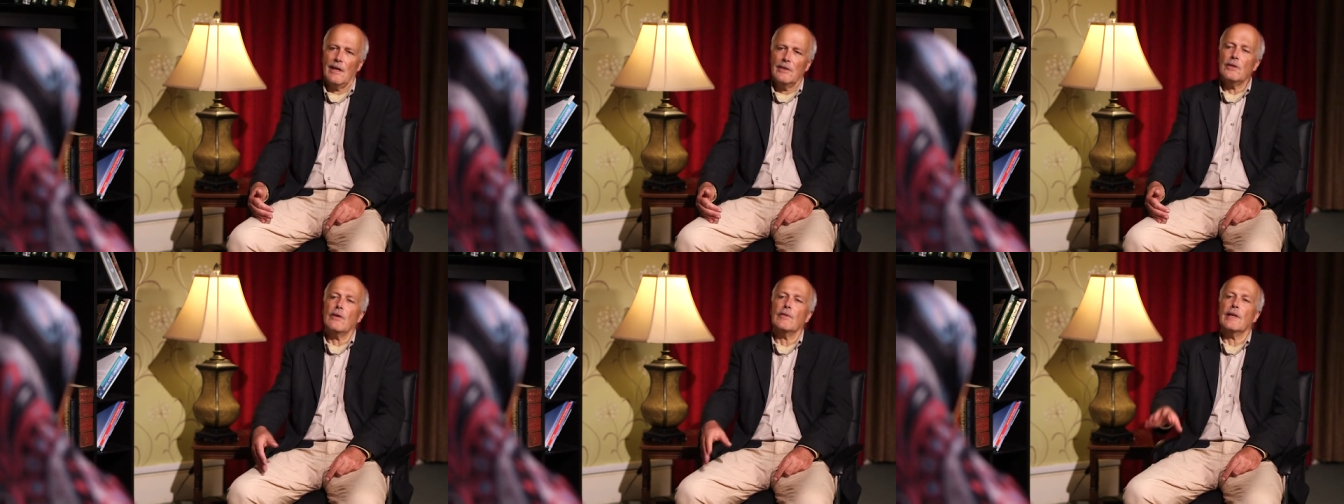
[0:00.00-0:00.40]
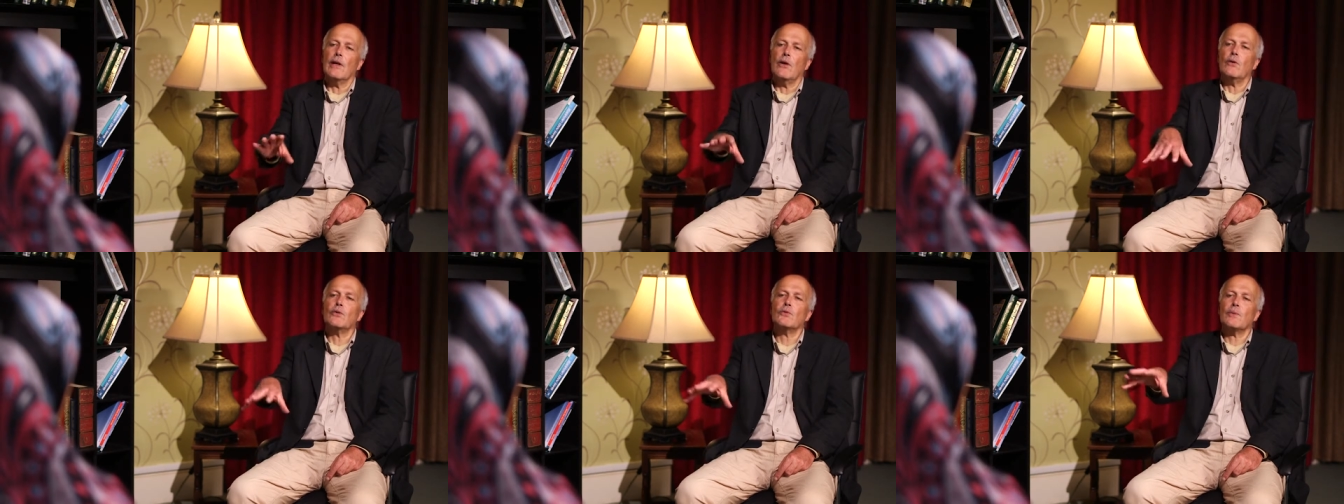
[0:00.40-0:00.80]
No,
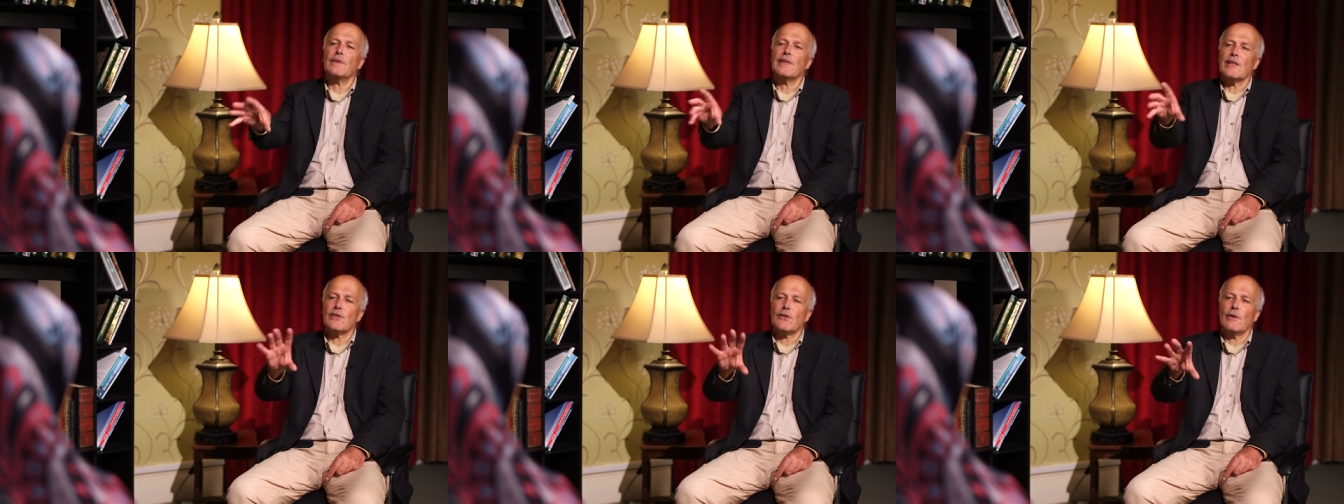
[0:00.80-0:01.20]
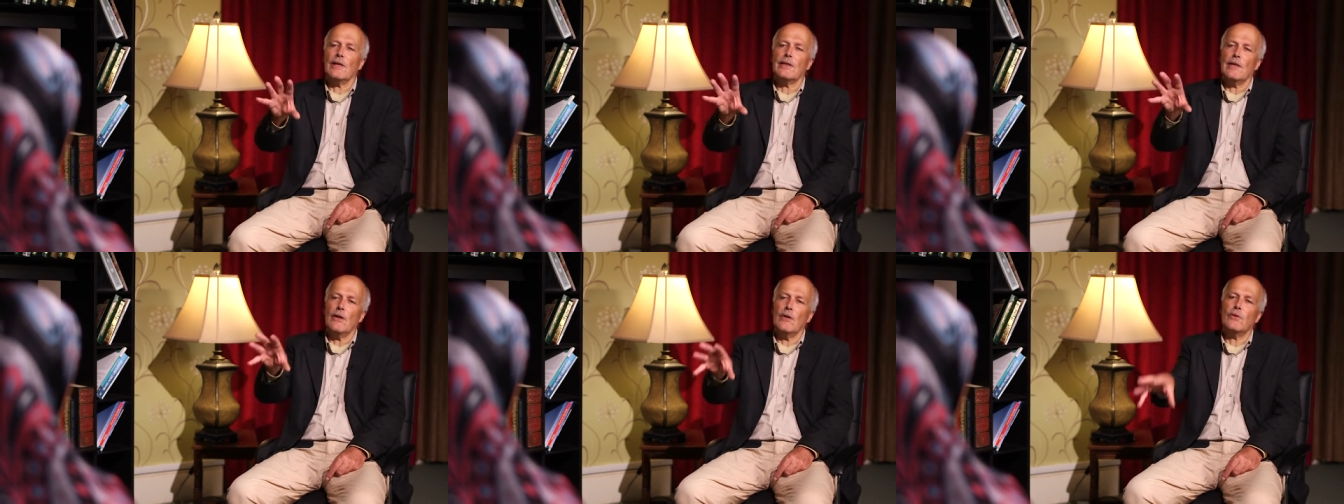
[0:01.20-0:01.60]
that's right,
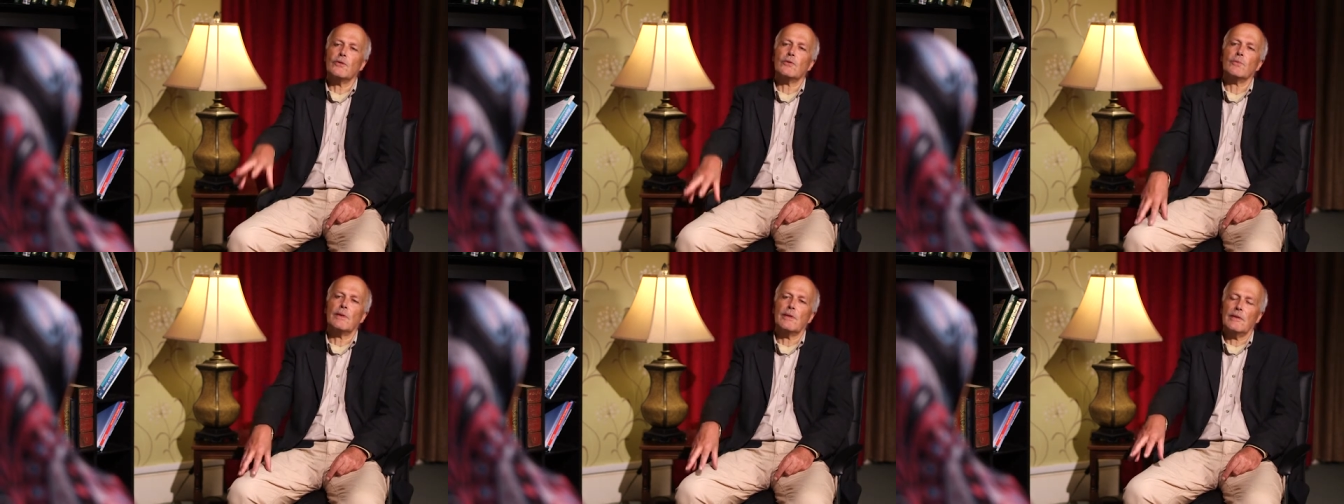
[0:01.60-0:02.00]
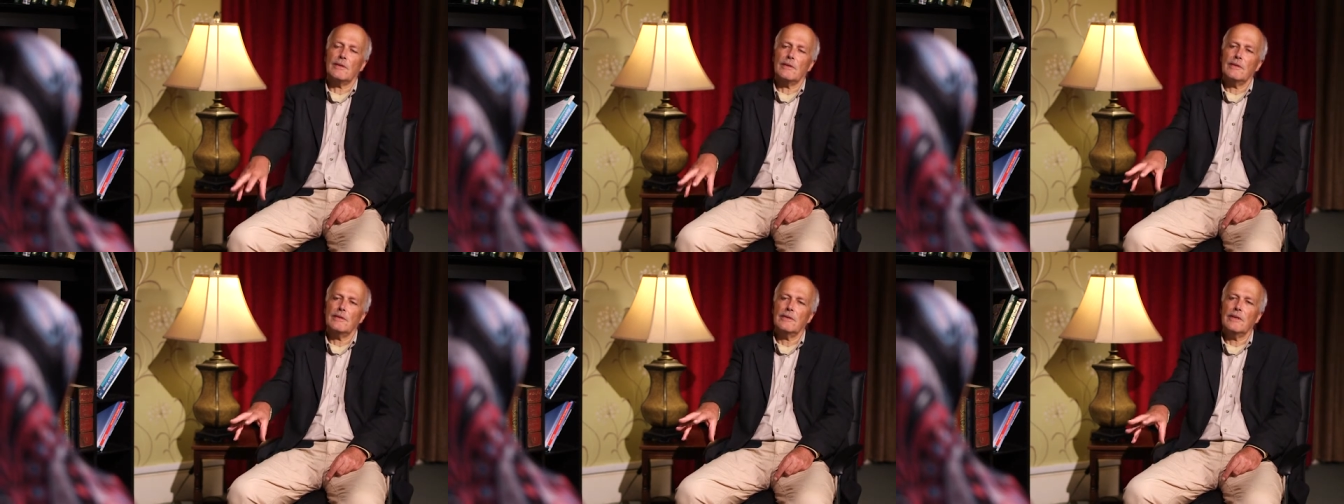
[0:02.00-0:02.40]
the old will
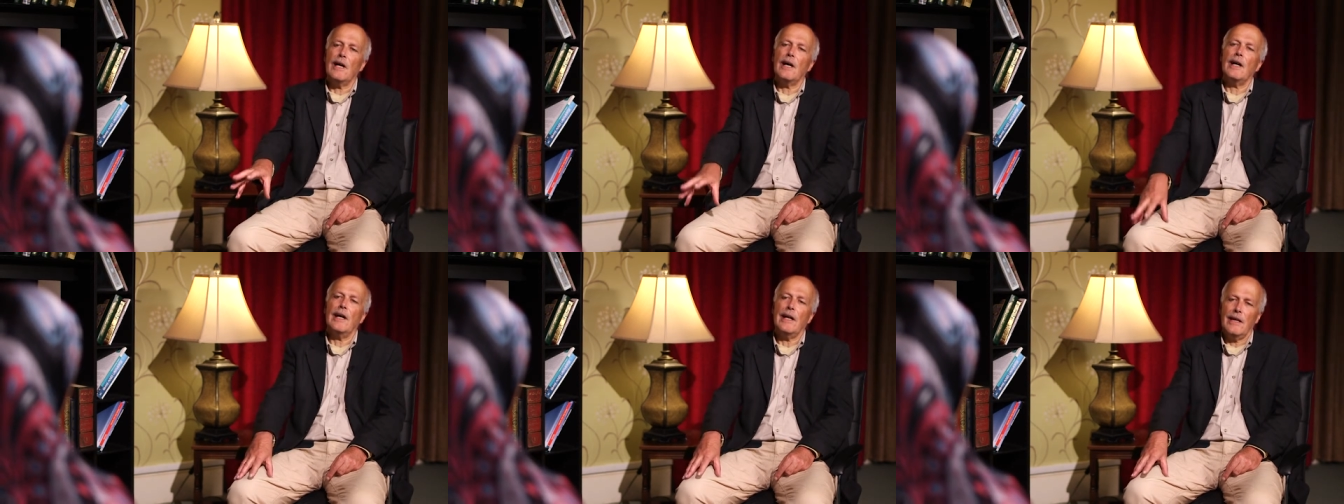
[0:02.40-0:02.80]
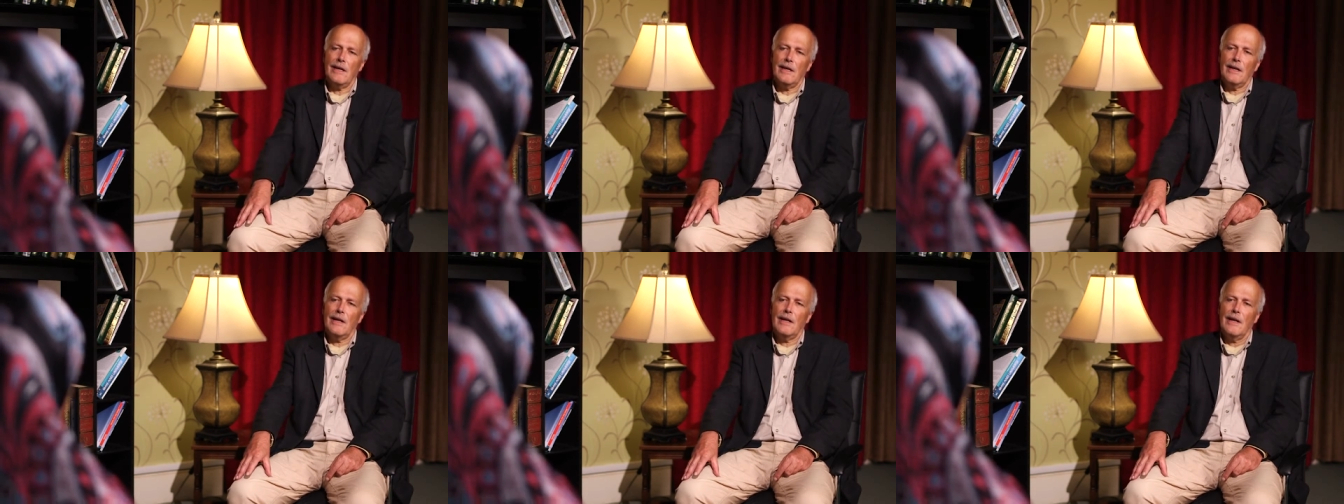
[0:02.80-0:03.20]
die
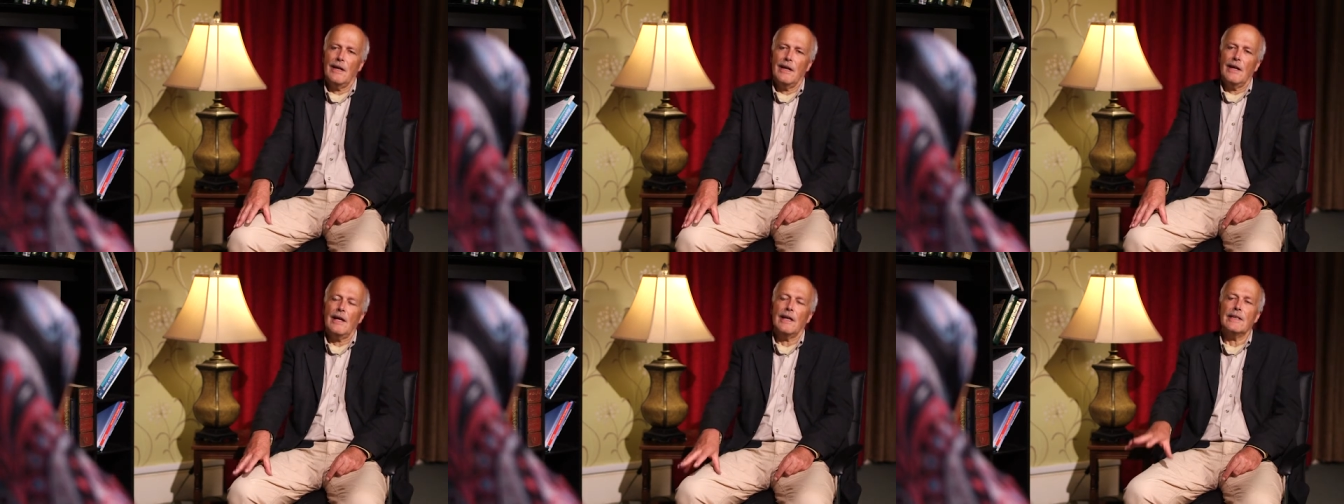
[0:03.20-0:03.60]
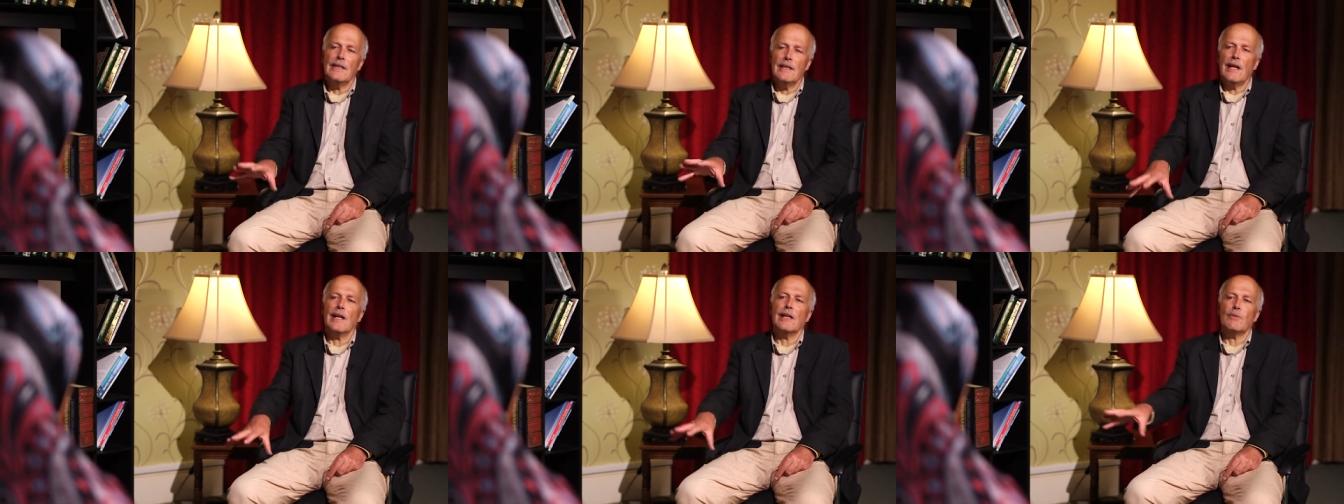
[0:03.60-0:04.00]
and the
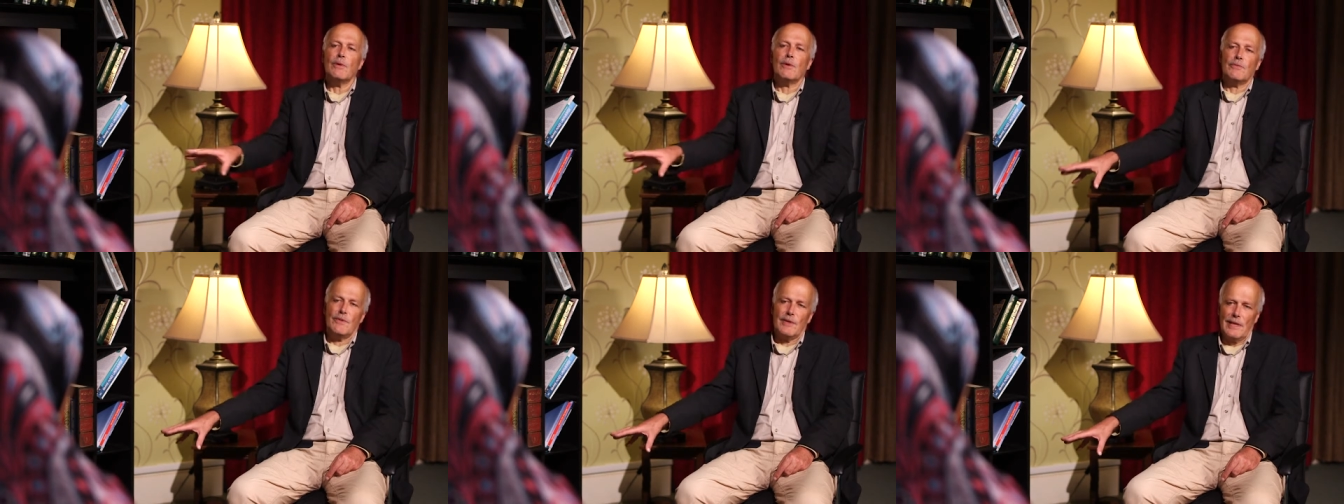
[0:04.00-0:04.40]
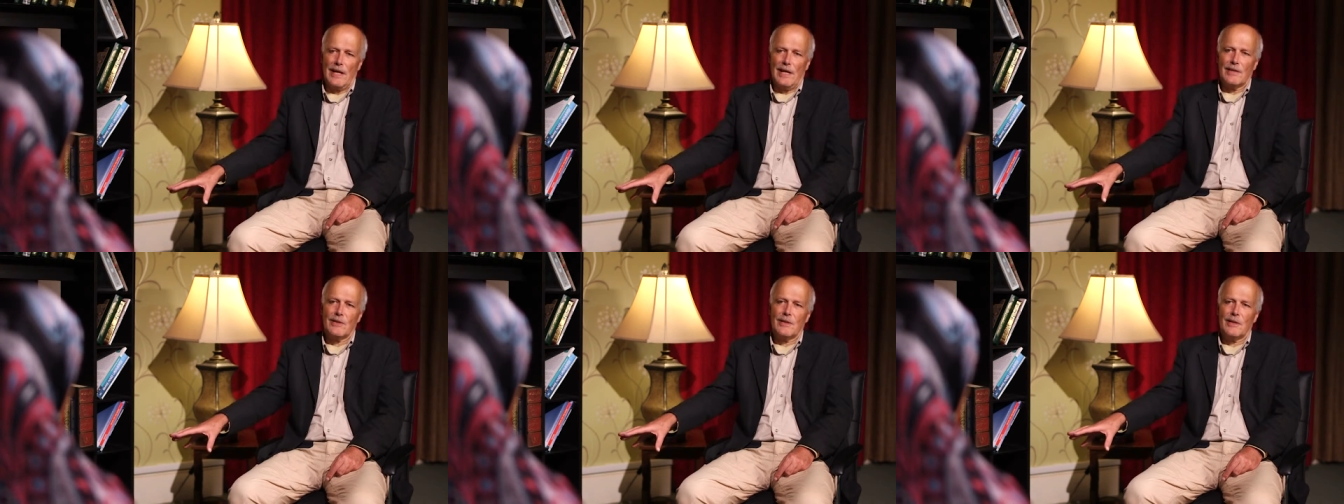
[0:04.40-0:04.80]
young will
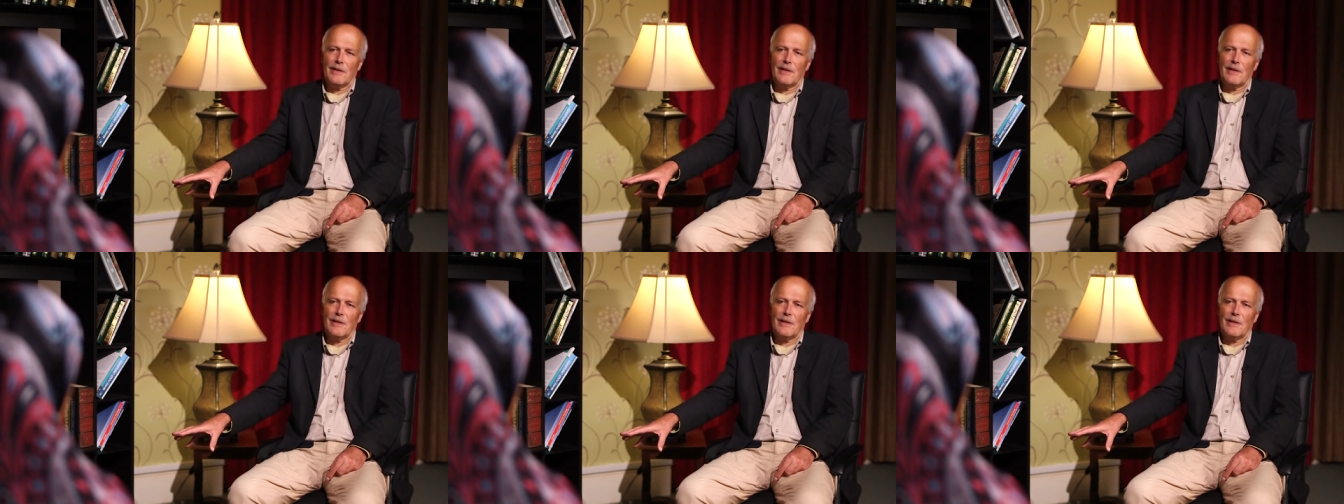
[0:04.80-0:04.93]
forget.